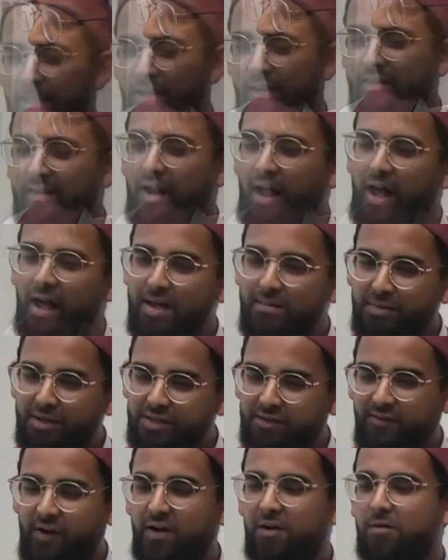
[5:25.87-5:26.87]
and that I am
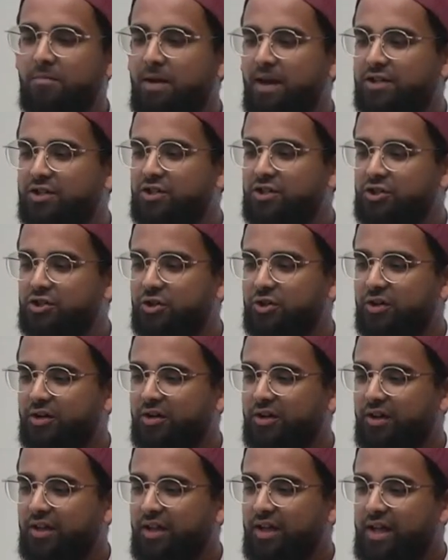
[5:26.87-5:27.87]
his final messenger,
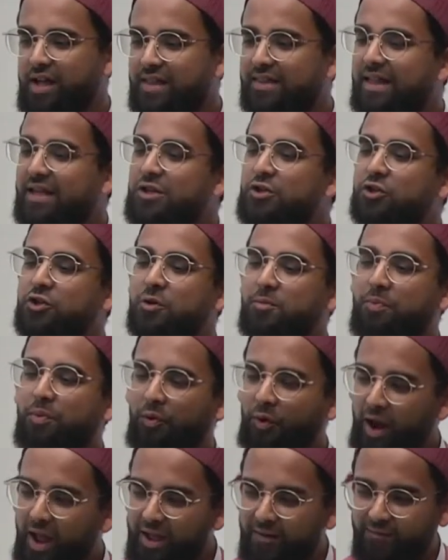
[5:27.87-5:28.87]
and that you should
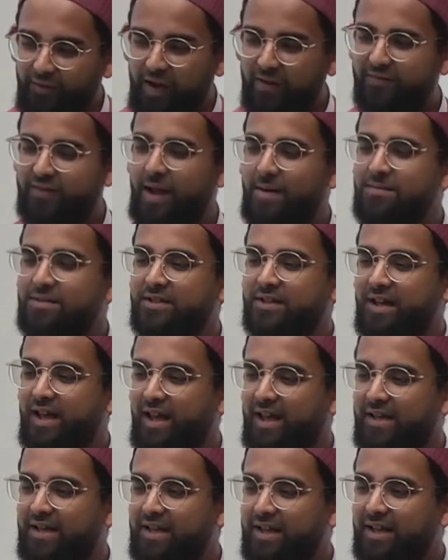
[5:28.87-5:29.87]
pray five times a
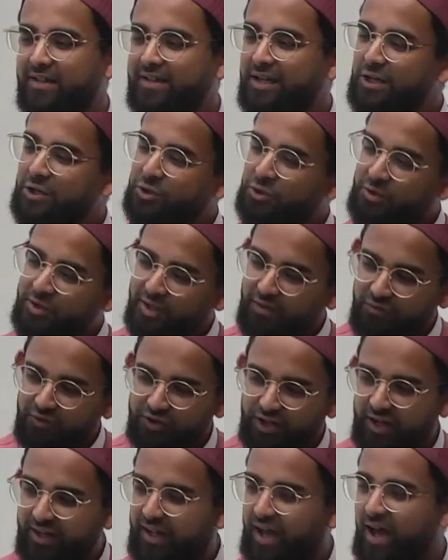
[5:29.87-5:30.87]
day, that you should give
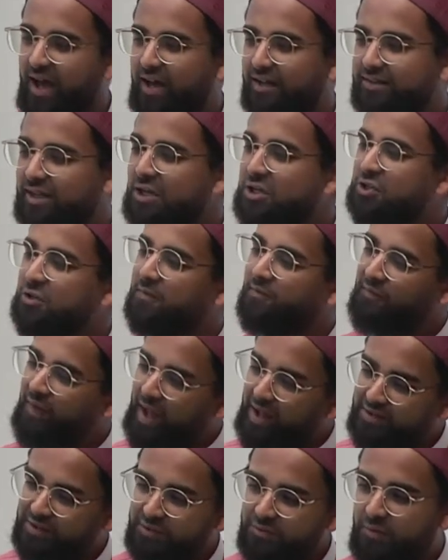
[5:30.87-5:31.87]
zakat, that you should
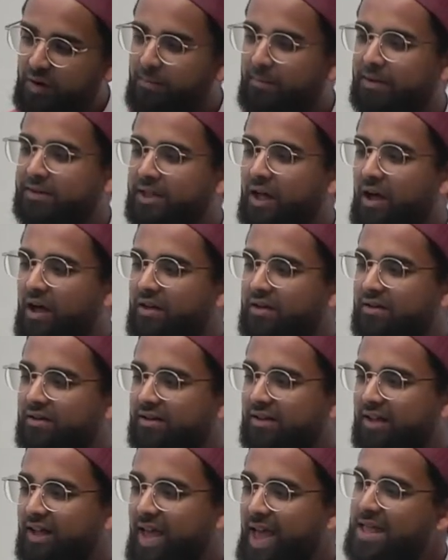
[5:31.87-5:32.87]
fast in Ramadan,
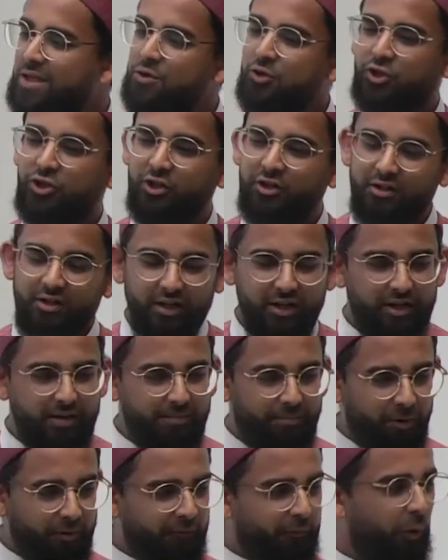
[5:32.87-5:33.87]
and you should
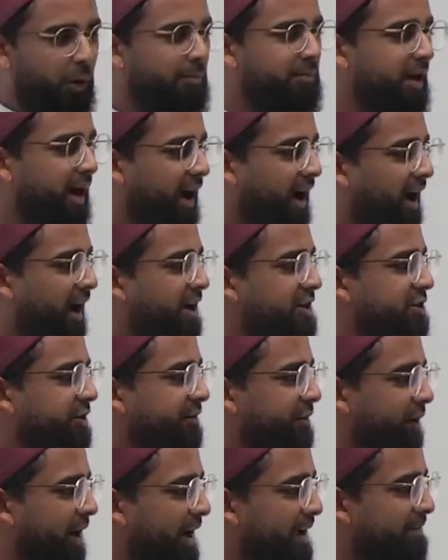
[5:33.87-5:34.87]
perform the Hajj
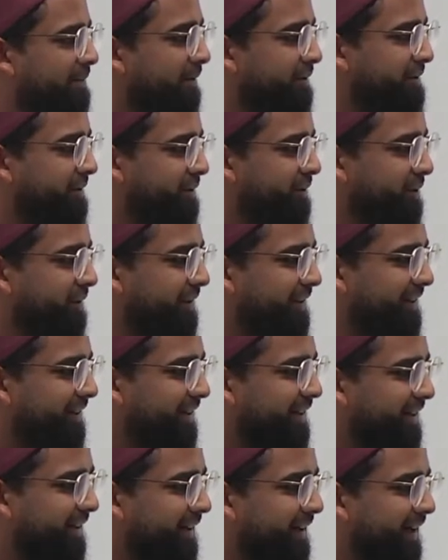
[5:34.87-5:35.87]
if you're able to.
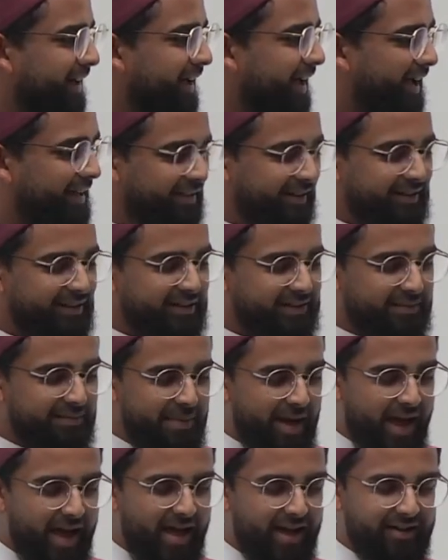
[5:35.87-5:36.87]
And then this
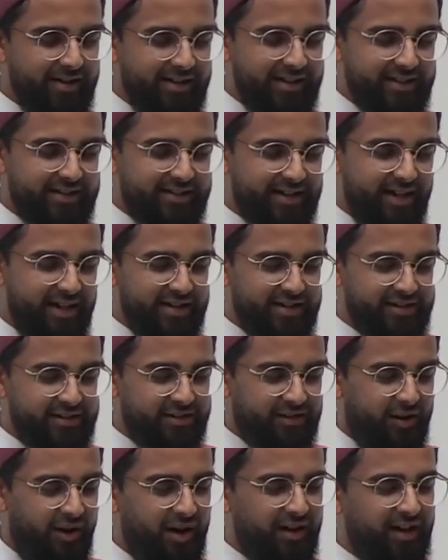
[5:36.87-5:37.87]
man, he says,
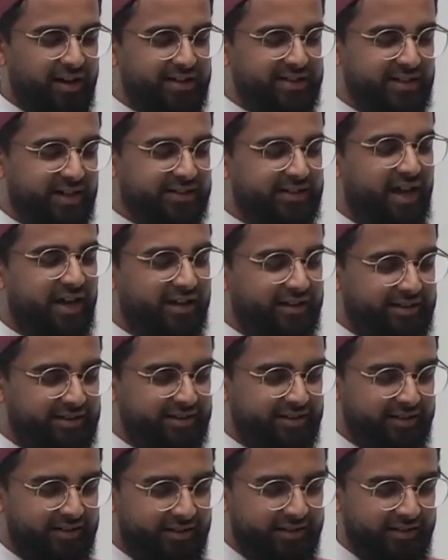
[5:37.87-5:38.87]
Qala sadaqt.